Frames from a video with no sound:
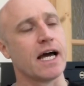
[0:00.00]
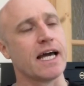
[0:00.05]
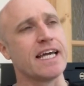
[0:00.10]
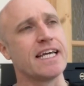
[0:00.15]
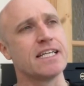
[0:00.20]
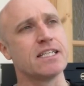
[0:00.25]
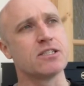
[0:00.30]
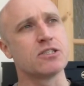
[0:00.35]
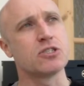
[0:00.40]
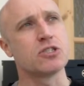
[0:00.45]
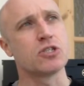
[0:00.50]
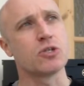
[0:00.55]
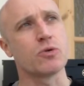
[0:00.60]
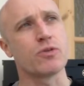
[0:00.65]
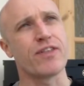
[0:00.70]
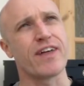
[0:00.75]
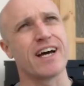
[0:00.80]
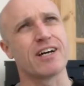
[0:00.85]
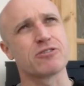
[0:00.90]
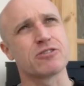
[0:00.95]
In
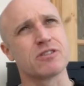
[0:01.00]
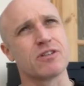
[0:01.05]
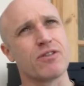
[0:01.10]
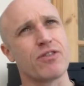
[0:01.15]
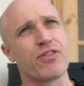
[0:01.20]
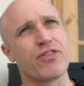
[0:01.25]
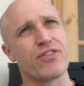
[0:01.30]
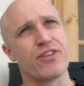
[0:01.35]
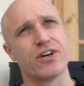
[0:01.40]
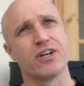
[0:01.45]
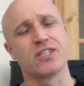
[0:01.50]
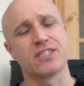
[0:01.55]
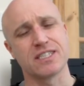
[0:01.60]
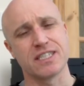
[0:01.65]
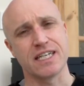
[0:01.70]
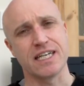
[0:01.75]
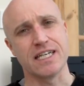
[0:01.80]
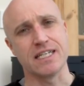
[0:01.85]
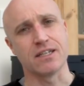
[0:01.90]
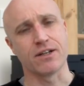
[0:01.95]

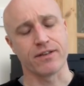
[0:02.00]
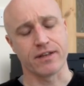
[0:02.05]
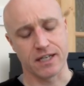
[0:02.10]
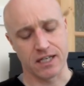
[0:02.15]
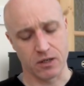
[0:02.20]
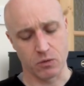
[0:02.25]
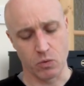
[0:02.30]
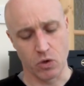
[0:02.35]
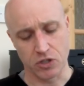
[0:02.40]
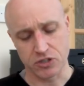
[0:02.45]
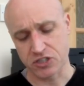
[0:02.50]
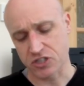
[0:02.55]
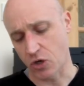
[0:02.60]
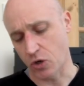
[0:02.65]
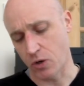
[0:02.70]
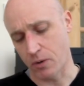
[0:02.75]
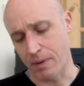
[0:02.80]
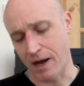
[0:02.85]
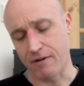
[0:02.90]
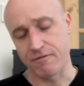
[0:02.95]
2013, I think it was,
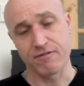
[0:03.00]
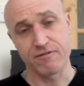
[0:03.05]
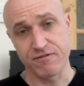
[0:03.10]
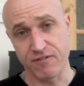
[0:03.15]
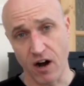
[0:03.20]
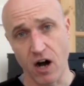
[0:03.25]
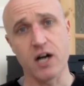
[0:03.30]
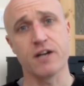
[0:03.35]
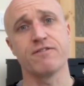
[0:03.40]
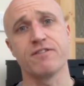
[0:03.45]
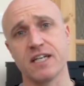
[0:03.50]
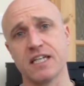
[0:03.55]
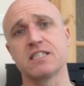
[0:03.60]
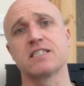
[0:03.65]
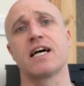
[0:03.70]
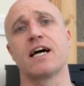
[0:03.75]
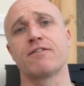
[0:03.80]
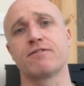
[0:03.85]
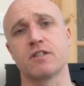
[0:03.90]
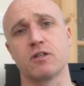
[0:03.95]
so about 5 years
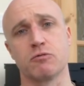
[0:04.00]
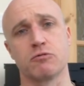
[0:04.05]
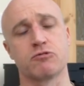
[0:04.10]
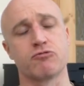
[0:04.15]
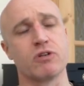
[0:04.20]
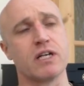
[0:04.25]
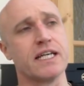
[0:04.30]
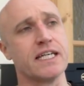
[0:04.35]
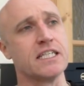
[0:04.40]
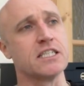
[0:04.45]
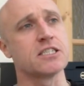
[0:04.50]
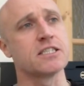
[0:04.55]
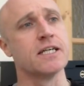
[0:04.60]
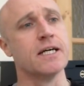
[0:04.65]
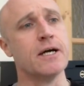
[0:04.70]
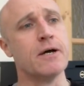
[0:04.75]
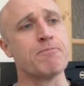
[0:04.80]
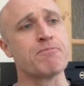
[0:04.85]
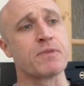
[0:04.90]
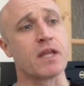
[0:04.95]
after it was released,
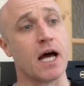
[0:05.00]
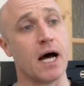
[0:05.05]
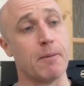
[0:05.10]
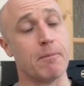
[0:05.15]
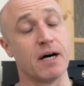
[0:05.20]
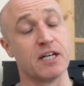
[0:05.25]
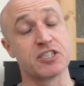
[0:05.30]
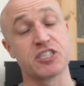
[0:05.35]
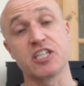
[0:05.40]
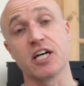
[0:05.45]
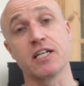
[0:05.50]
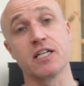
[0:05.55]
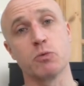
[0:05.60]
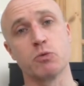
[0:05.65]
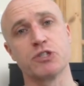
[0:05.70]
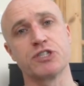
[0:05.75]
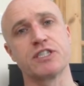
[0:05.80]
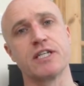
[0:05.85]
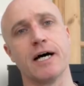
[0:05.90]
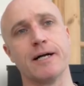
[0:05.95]
a study
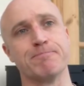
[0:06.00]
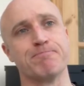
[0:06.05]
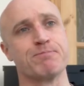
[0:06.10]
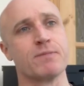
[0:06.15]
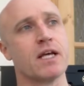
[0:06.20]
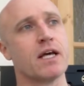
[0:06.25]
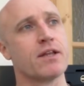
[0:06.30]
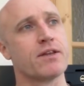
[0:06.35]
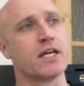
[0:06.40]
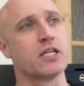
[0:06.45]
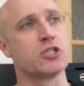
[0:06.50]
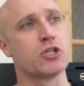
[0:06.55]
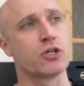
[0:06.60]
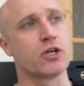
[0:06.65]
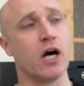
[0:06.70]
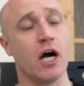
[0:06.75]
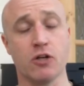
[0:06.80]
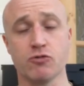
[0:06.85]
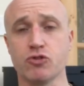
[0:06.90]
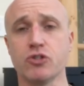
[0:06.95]
was done. They took
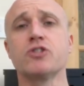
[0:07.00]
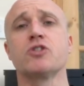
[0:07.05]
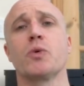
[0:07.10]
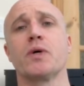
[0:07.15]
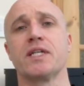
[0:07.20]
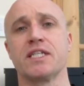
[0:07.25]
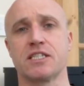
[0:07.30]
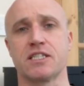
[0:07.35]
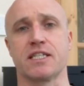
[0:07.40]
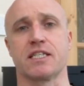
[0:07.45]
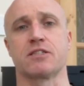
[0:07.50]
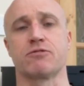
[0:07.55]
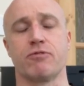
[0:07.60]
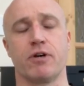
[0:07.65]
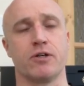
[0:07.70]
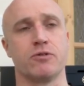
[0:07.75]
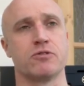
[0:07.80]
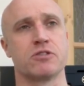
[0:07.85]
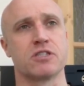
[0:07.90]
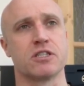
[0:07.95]
126
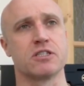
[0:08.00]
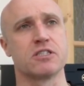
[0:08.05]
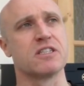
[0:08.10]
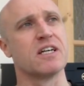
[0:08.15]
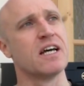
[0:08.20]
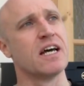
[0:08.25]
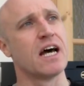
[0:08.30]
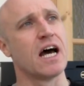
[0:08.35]
Roadsters.